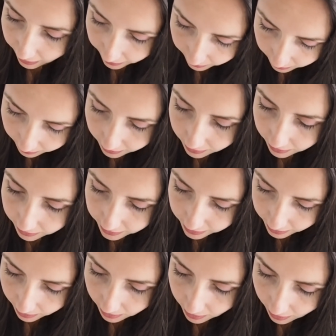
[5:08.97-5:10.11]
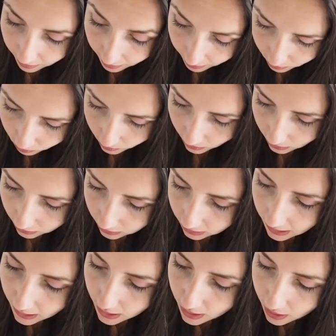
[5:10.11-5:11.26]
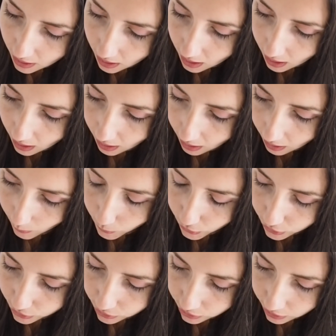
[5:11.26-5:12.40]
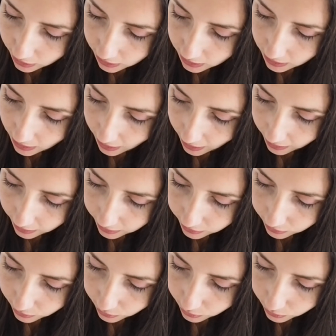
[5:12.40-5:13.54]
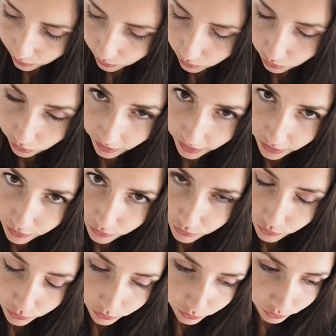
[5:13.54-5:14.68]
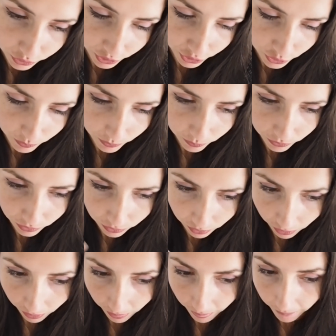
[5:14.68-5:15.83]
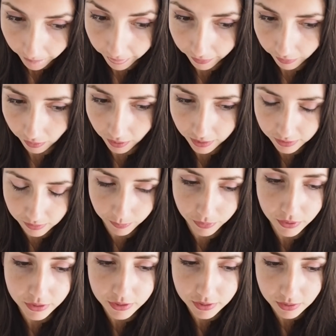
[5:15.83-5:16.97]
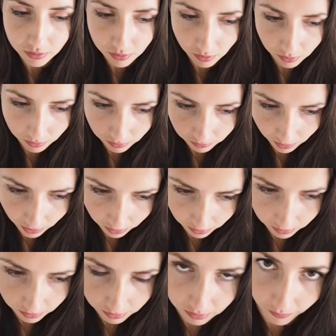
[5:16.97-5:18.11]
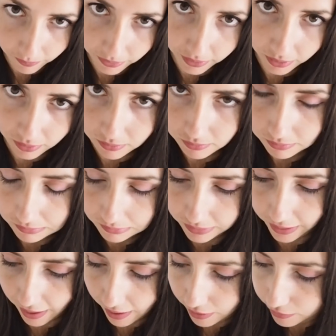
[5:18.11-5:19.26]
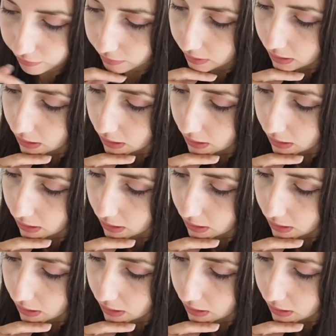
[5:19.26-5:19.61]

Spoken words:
I can understand that as well. Personally, I do try to judge people as a person, not as something they have.